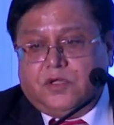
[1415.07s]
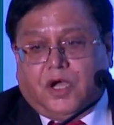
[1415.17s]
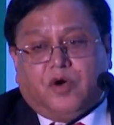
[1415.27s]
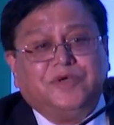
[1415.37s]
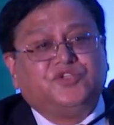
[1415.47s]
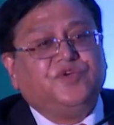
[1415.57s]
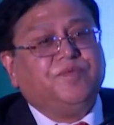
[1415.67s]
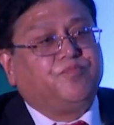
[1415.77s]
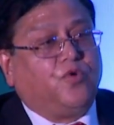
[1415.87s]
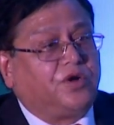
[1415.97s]
How much we
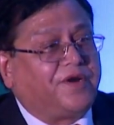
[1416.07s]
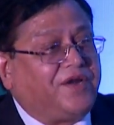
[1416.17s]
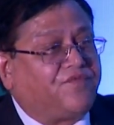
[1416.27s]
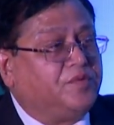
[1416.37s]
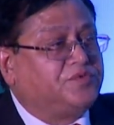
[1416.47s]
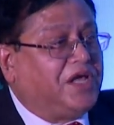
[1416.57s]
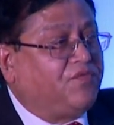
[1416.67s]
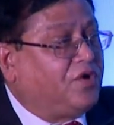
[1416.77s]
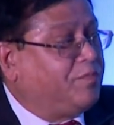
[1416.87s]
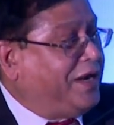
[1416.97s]
import right from cell
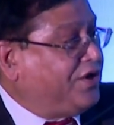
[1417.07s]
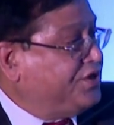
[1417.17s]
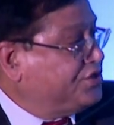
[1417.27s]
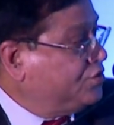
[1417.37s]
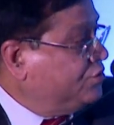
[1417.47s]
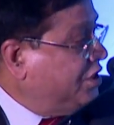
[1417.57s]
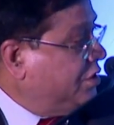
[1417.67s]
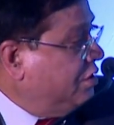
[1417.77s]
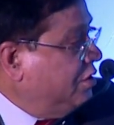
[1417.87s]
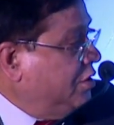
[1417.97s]
phone batteries to the